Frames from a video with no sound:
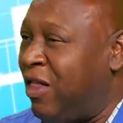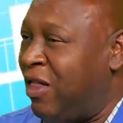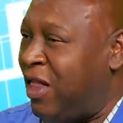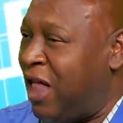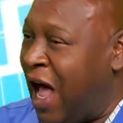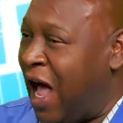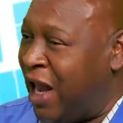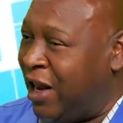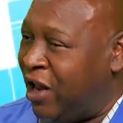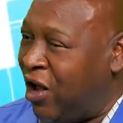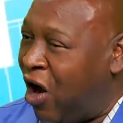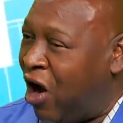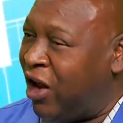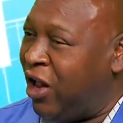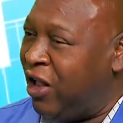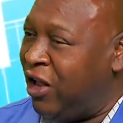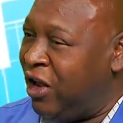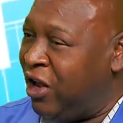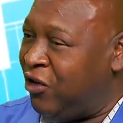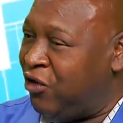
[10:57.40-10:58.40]
And the
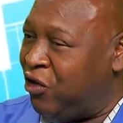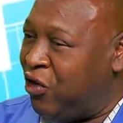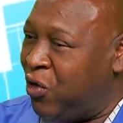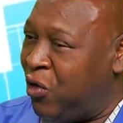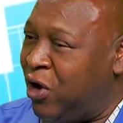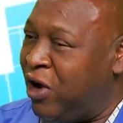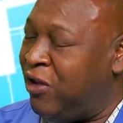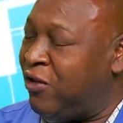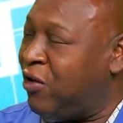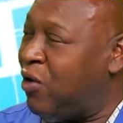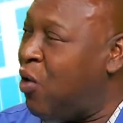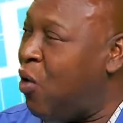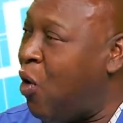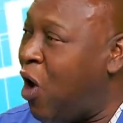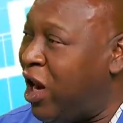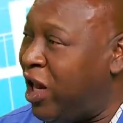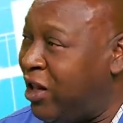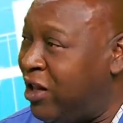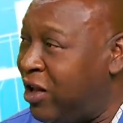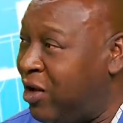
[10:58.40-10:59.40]
other issue is
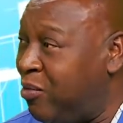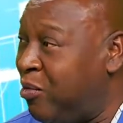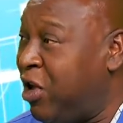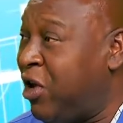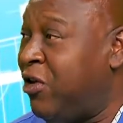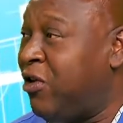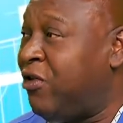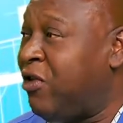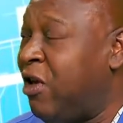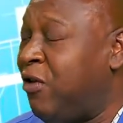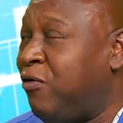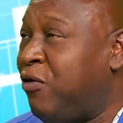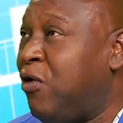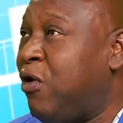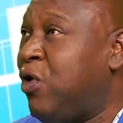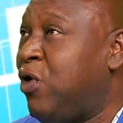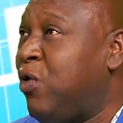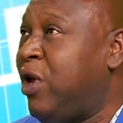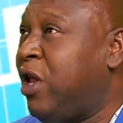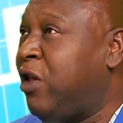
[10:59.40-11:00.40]
quality, because if you're
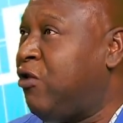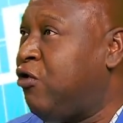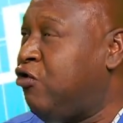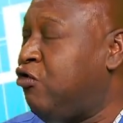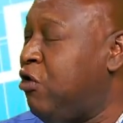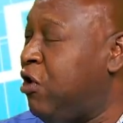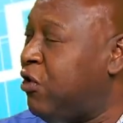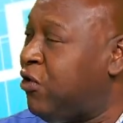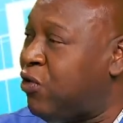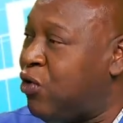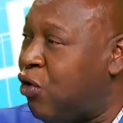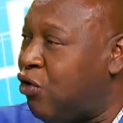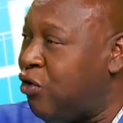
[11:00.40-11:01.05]
doing a 3-story